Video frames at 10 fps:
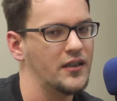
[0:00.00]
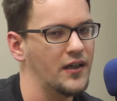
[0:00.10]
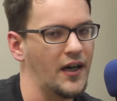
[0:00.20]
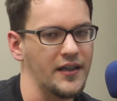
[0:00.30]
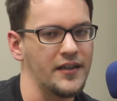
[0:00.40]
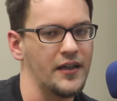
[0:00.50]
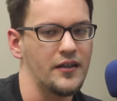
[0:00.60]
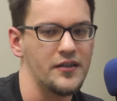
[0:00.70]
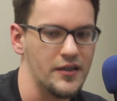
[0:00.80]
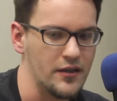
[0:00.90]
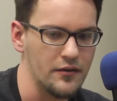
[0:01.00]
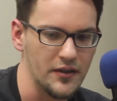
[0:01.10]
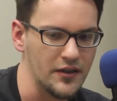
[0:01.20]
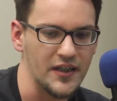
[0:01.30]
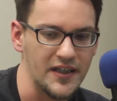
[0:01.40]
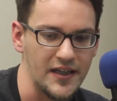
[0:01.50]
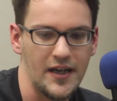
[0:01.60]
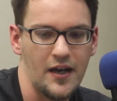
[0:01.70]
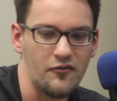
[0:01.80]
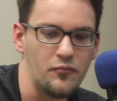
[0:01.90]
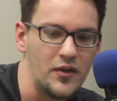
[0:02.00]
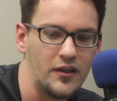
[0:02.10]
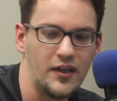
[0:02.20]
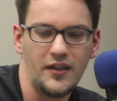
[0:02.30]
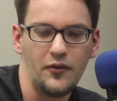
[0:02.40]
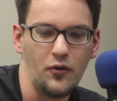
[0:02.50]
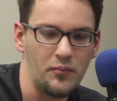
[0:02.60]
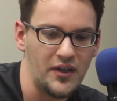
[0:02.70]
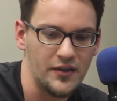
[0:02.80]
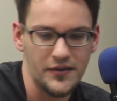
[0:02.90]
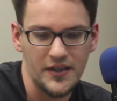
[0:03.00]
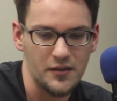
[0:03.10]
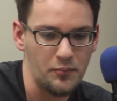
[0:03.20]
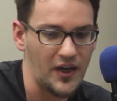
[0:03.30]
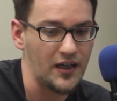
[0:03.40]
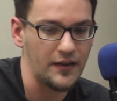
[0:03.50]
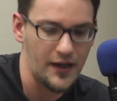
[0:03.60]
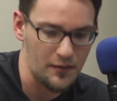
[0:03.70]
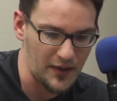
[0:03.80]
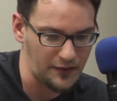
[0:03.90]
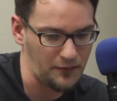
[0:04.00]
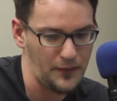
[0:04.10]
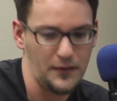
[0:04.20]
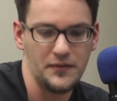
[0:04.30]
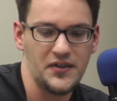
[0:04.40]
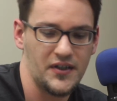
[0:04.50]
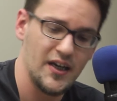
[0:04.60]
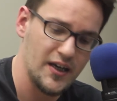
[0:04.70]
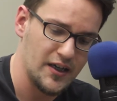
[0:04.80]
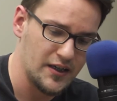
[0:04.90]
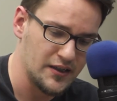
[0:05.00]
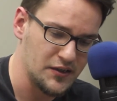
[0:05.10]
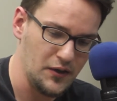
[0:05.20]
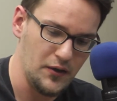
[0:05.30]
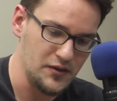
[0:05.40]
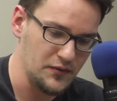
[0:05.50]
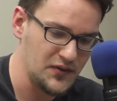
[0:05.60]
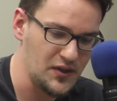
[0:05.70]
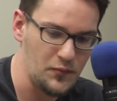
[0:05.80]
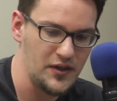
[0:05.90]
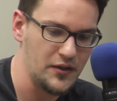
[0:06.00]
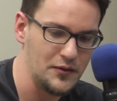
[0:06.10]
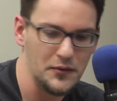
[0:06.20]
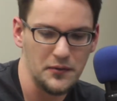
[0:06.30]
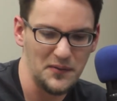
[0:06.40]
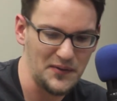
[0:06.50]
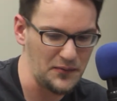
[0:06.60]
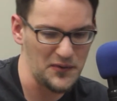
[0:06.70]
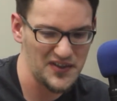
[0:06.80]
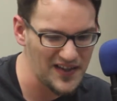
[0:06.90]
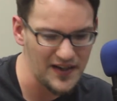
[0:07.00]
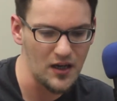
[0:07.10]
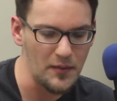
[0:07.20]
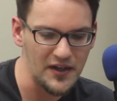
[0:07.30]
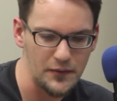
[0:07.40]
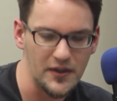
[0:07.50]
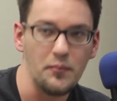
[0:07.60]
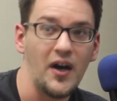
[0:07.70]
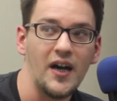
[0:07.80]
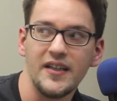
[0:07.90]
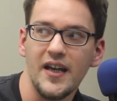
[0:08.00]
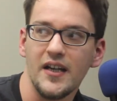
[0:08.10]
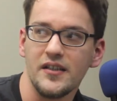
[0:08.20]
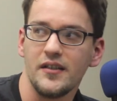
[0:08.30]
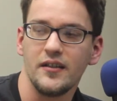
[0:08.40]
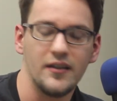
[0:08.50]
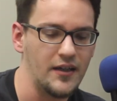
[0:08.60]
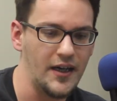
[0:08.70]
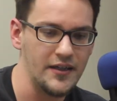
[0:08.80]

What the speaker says: I guarantee you're going to get out of Miller or Beardsley is buy a lot of microphones. So as someone who was thinking about doing a podcast, I